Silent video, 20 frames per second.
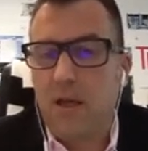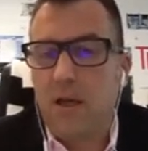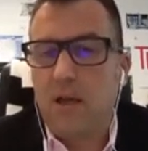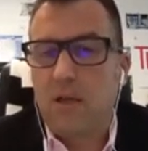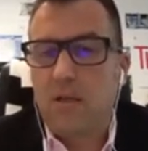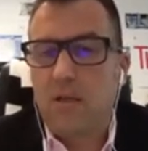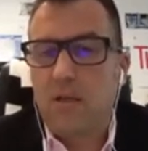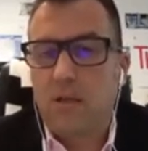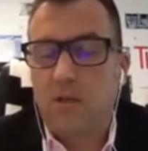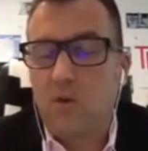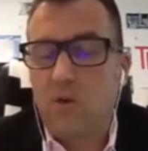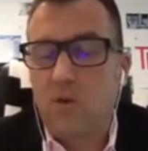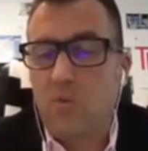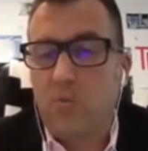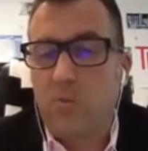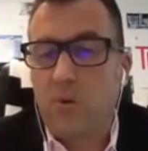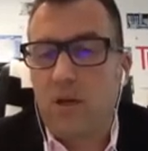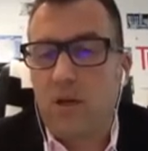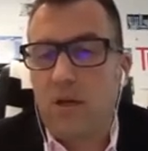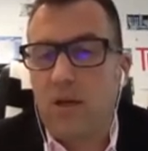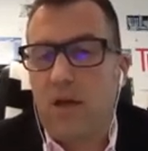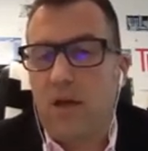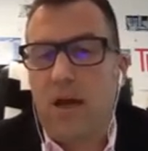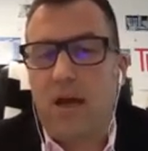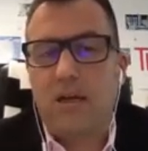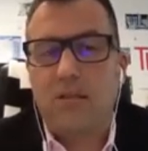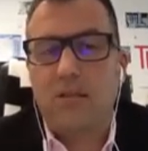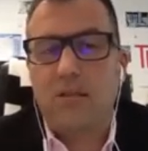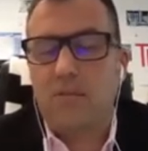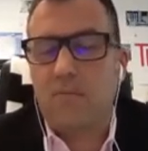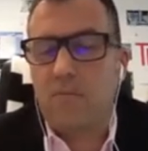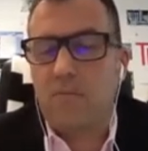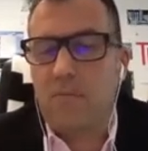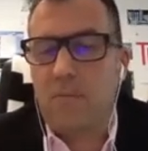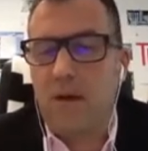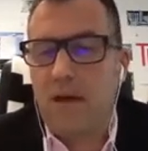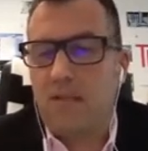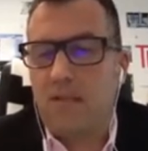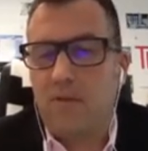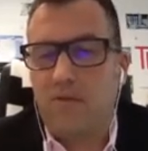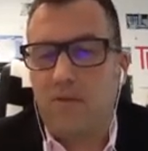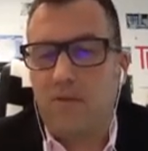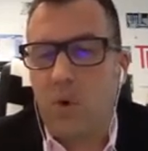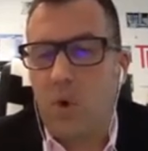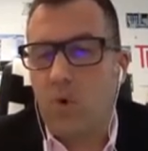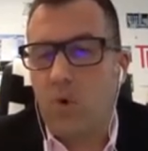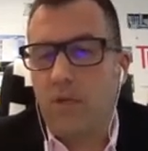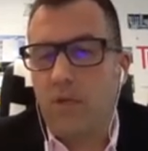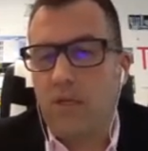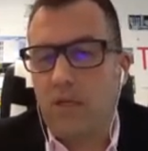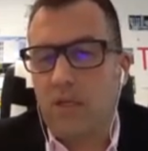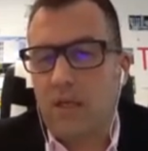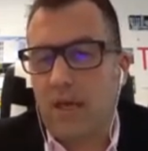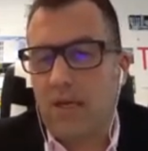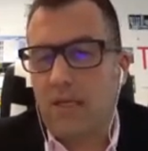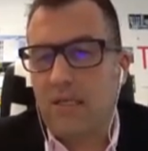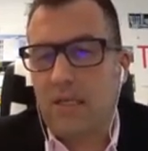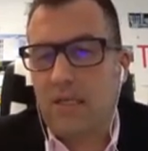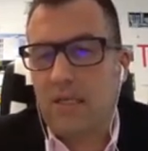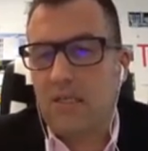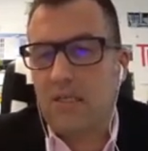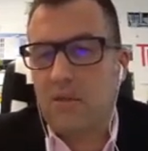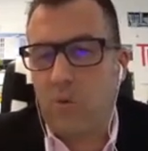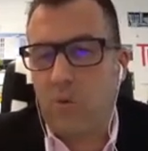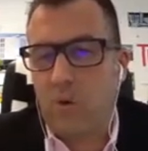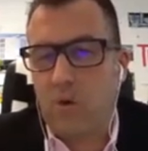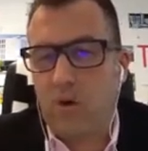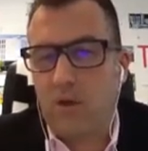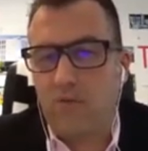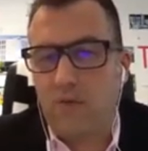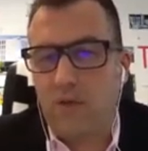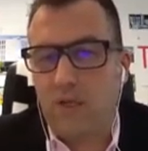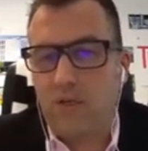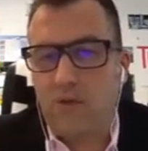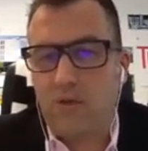The Cube has massive COVID-19 supporting features